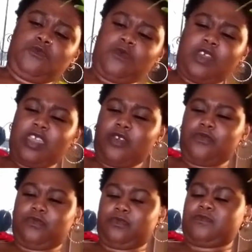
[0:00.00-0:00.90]
Woo!
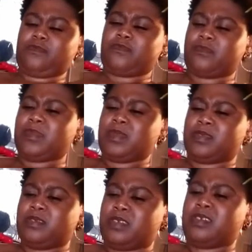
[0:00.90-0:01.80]

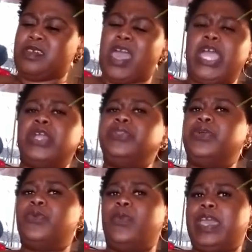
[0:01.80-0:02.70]
I heard
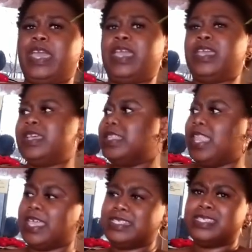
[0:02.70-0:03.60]
they're way
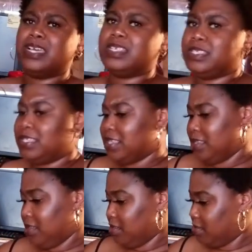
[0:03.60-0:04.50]
less dusty